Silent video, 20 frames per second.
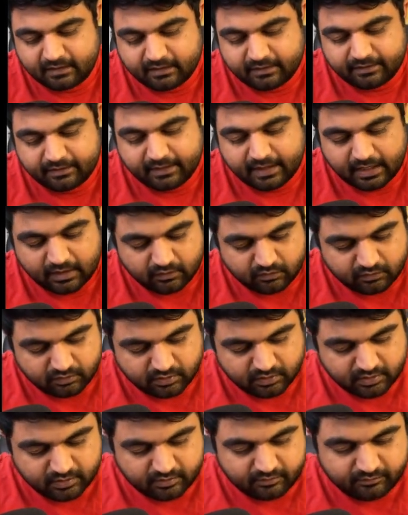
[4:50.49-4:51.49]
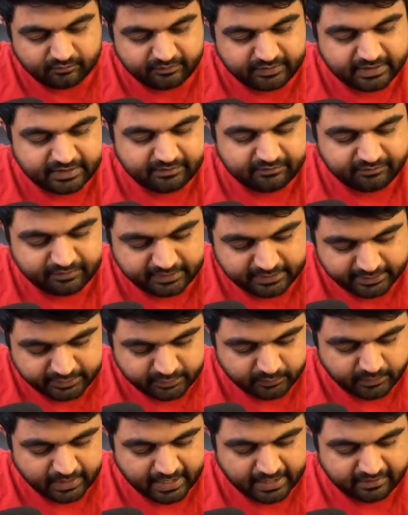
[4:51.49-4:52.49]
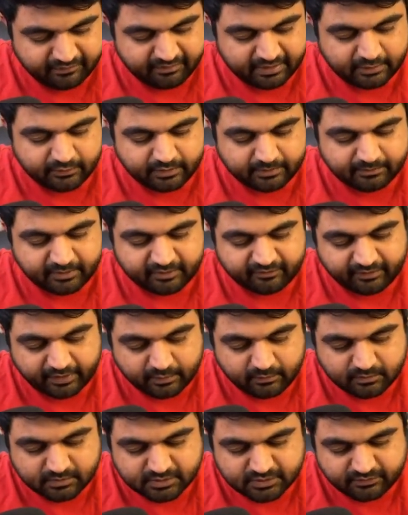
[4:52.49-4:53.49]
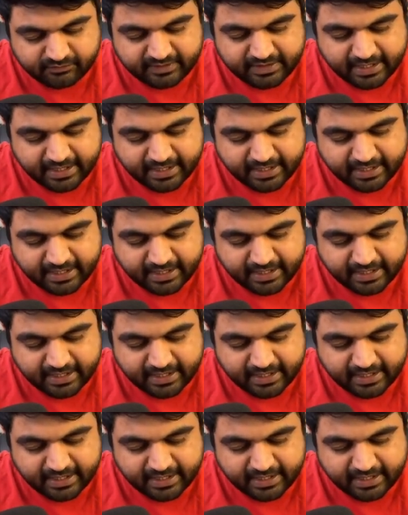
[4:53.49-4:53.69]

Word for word: Now we need to add value number 5. So we